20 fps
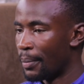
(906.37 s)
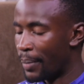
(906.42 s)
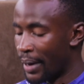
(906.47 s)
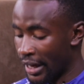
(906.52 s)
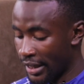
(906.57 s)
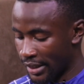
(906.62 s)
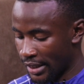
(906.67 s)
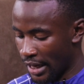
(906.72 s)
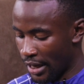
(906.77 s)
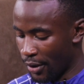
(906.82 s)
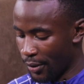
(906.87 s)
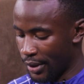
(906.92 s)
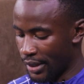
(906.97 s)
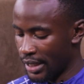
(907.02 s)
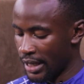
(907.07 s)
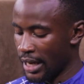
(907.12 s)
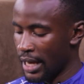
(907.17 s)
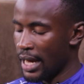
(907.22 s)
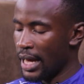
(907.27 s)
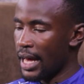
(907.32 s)
Praise the
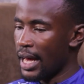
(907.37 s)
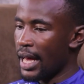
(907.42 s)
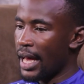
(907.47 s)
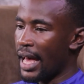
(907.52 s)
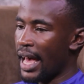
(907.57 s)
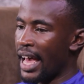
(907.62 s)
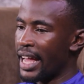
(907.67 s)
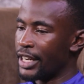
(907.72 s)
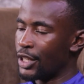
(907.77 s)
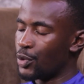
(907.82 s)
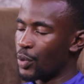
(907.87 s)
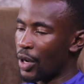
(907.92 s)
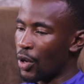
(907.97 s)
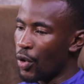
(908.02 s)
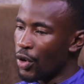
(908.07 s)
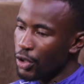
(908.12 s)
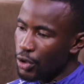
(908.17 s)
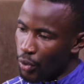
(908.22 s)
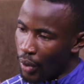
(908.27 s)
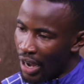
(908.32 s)
Lord. And you are
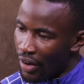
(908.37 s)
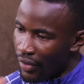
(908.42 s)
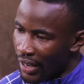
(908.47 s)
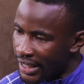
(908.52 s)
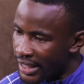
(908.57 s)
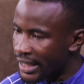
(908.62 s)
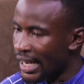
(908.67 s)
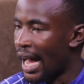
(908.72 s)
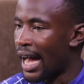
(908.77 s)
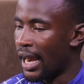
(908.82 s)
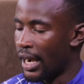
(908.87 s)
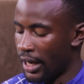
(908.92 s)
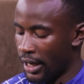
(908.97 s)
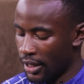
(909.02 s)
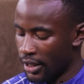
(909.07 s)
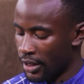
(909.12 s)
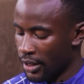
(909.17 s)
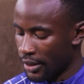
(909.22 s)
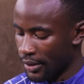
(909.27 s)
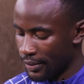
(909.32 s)
going to have a child.